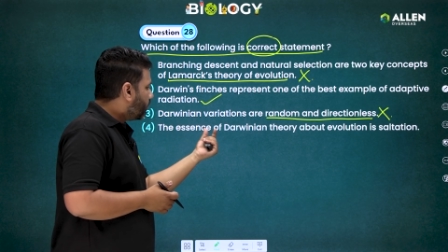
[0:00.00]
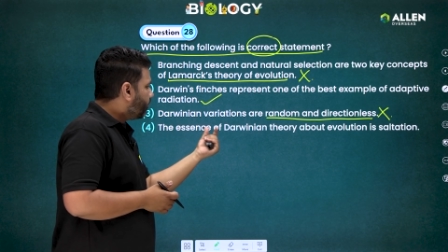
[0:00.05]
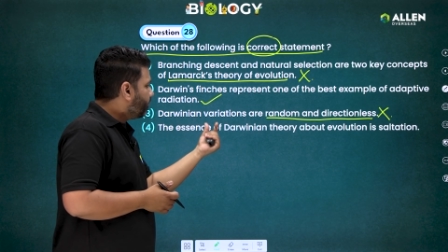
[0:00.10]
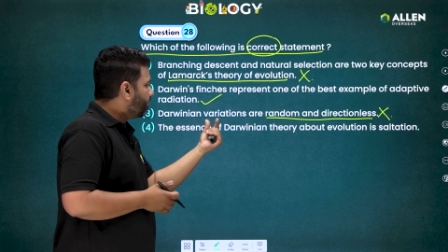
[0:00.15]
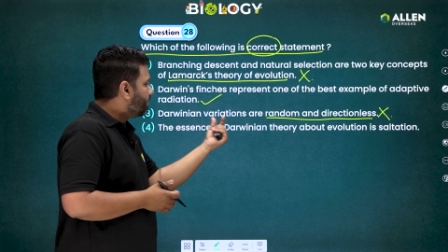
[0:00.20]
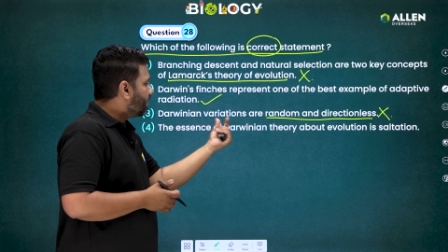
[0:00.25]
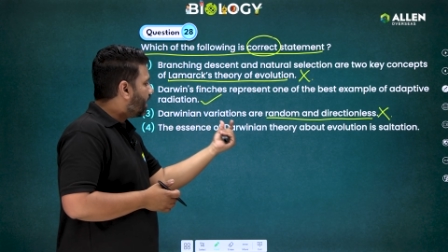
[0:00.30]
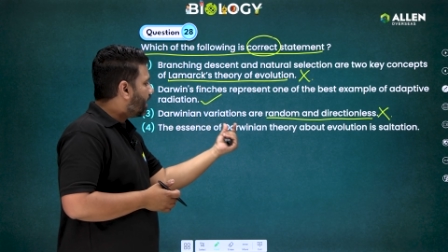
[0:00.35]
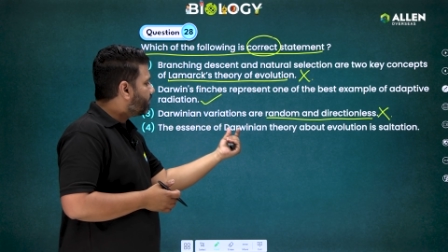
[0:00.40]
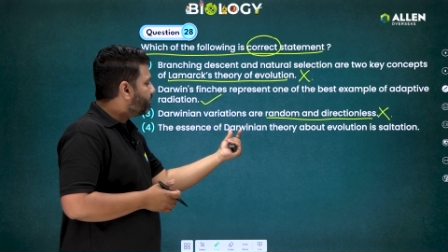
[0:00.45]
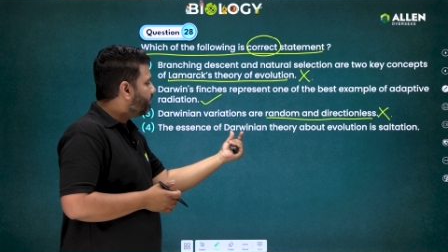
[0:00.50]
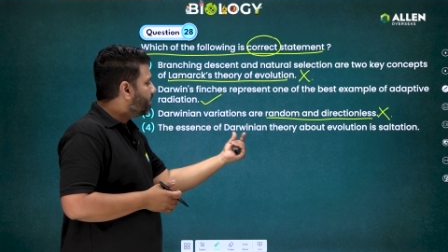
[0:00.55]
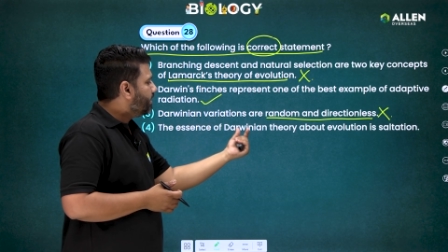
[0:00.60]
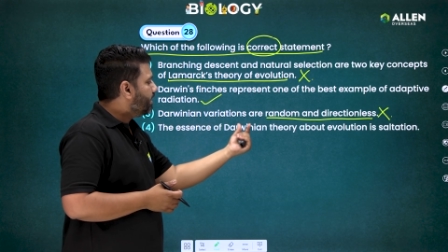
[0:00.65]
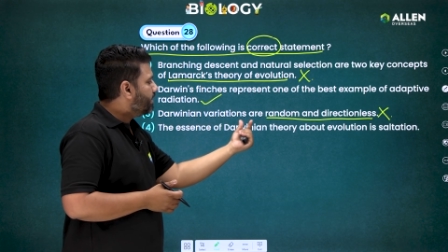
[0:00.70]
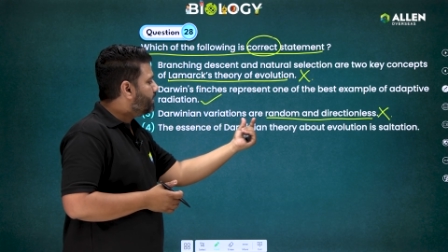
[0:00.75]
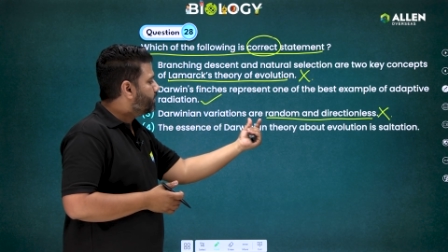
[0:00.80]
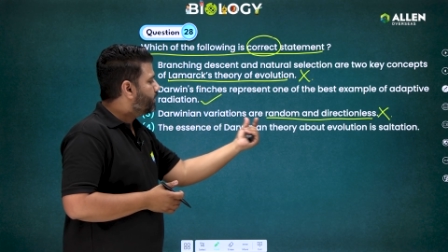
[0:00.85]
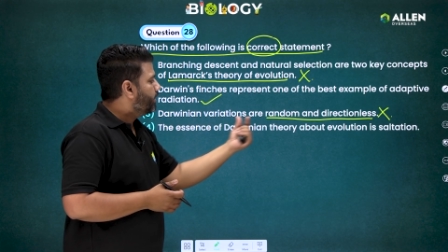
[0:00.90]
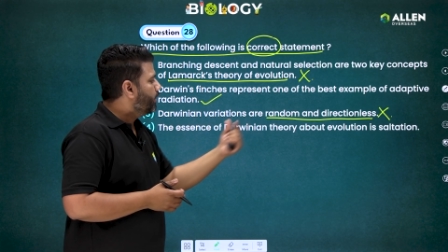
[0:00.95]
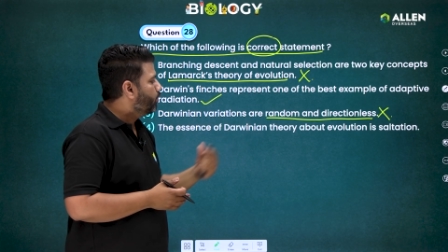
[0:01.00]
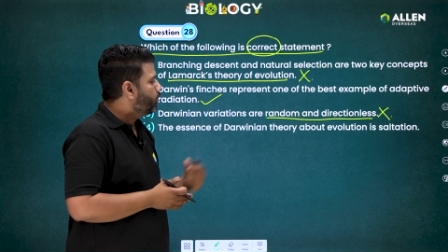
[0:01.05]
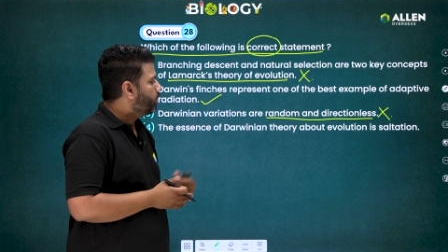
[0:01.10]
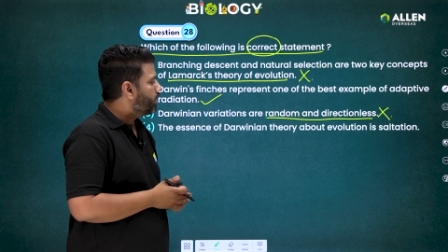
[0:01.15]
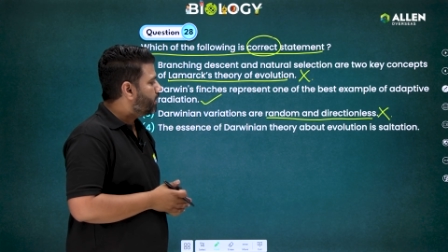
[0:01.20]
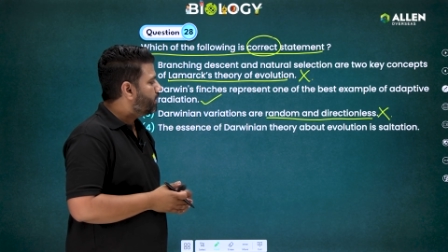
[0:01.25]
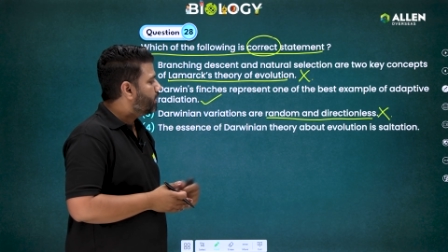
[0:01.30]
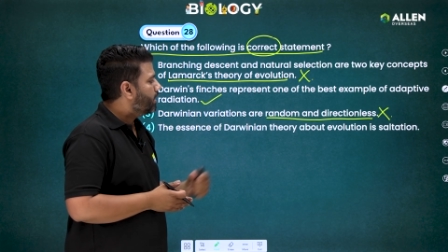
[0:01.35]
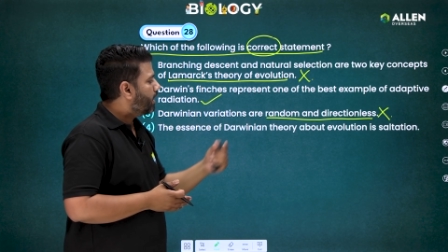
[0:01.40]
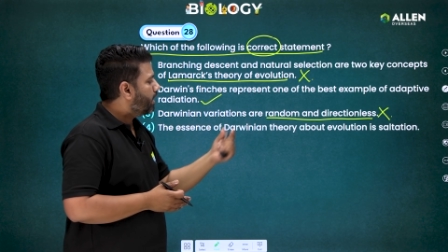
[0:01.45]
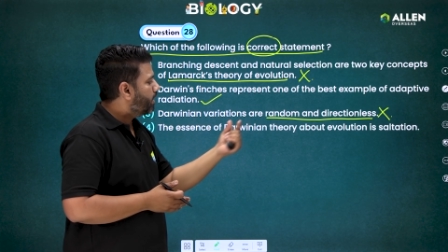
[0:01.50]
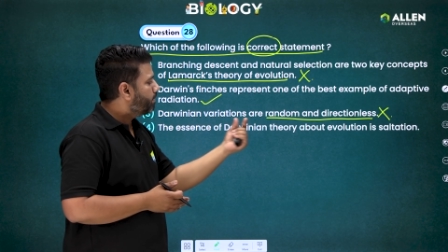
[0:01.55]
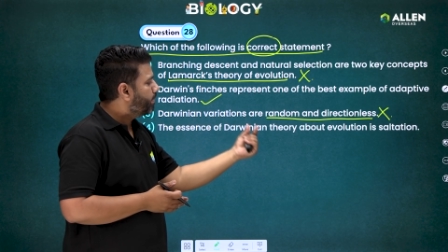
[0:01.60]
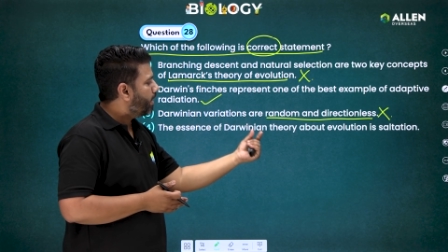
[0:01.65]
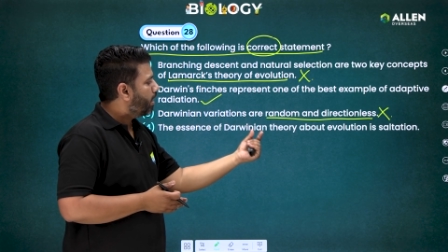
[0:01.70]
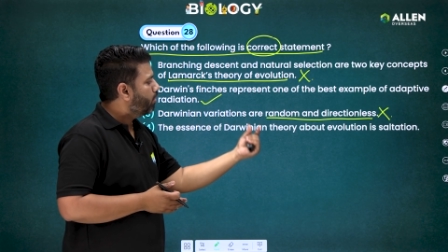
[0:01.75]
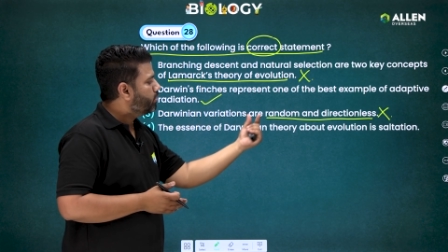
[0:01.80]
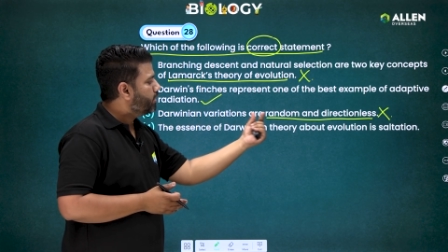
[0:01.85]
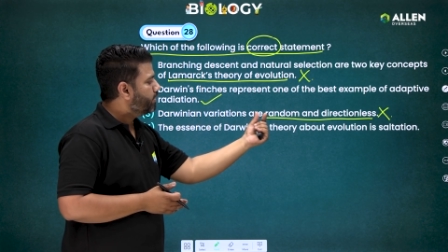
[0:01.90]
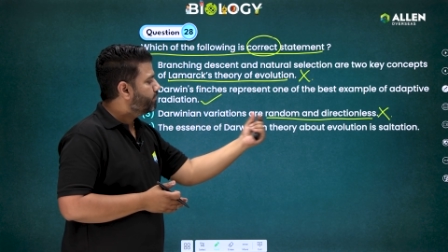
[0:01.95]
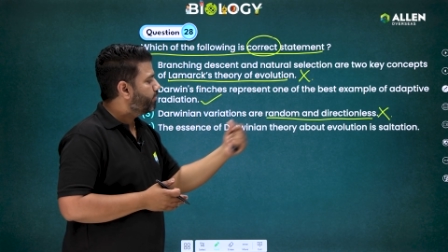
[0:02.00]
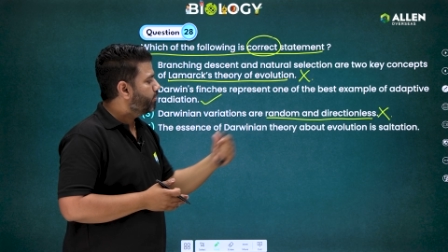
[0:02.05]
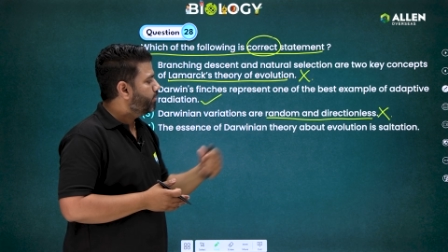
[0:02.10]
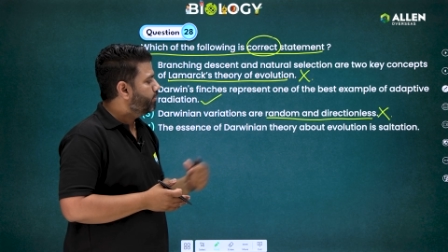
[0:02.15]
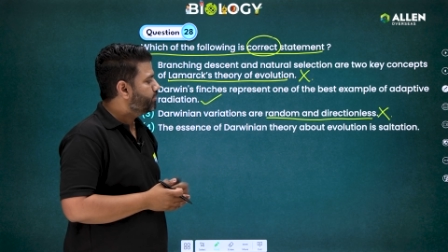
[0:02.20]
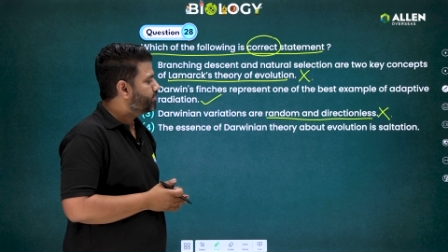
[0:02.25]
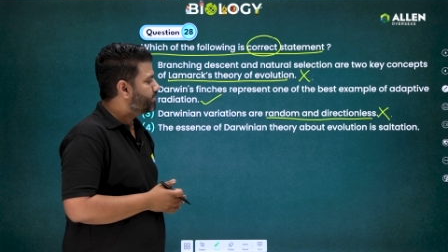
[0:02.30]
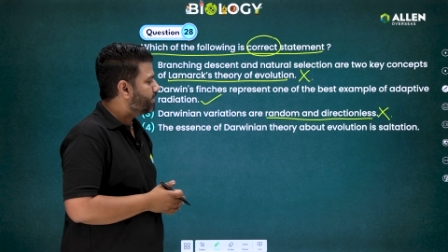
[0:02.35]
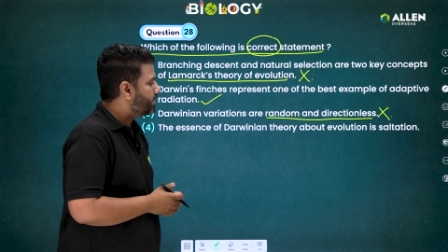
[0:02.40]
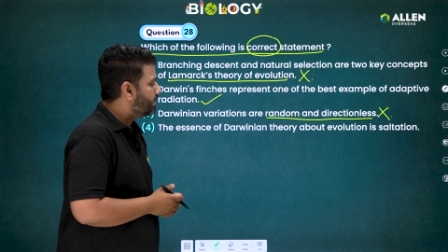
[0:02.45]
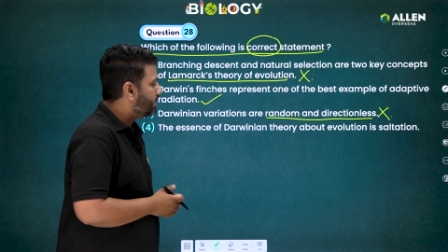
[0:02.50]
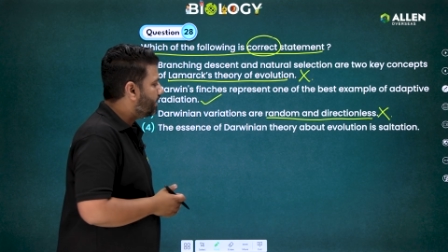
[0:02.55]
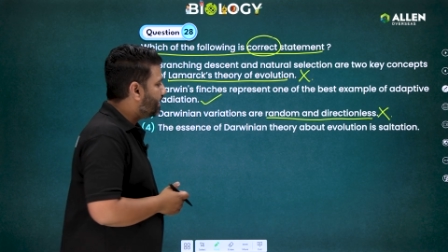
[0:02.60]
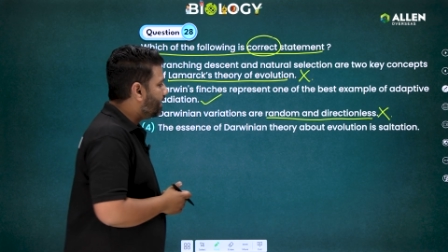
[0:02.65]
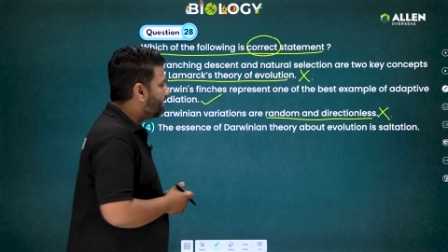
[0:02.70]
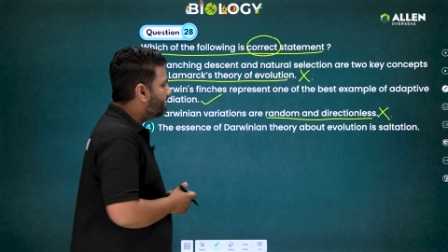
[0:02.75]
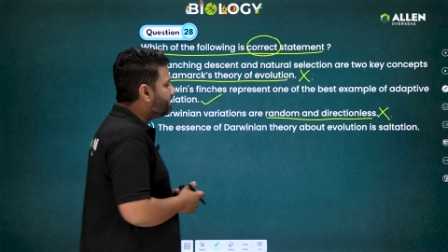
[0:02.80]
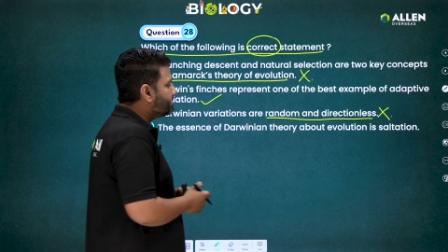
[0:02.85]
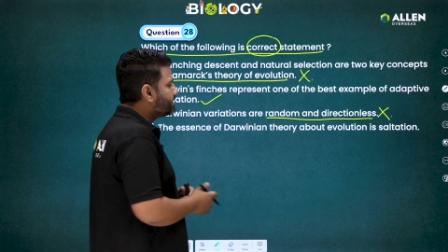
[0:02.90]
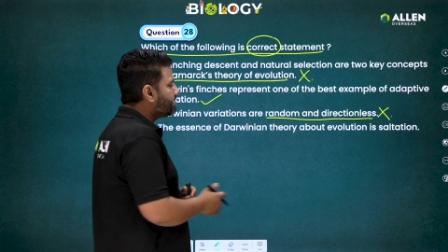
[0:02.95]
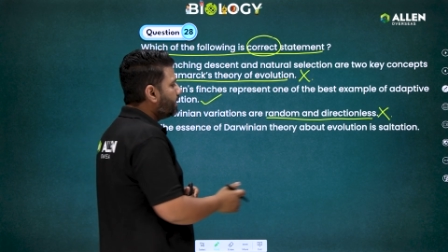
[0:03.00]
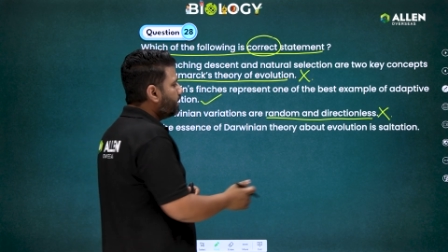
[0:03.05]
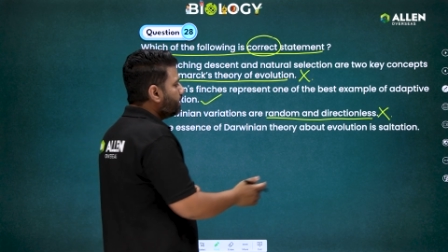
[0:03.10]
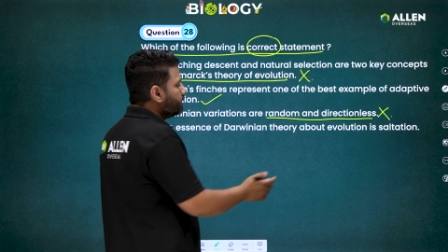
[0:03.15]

of Darwinian theory about evolution is